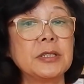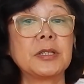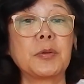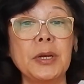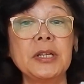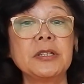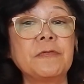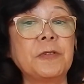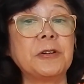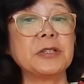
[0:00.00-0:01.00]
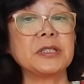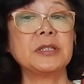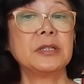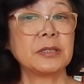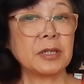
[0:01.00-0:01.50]
The greater the force,
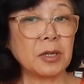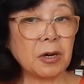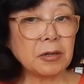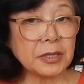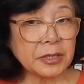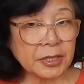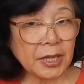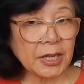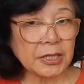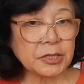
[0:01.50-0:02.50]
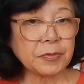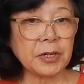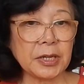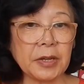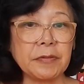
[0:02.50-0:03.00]
the longer it takes for
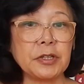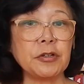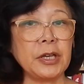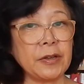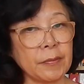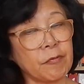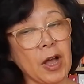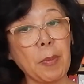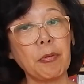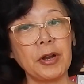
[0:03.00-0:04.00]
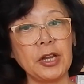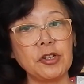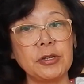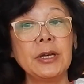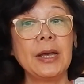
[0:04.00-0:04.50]
a liquid to evaporate,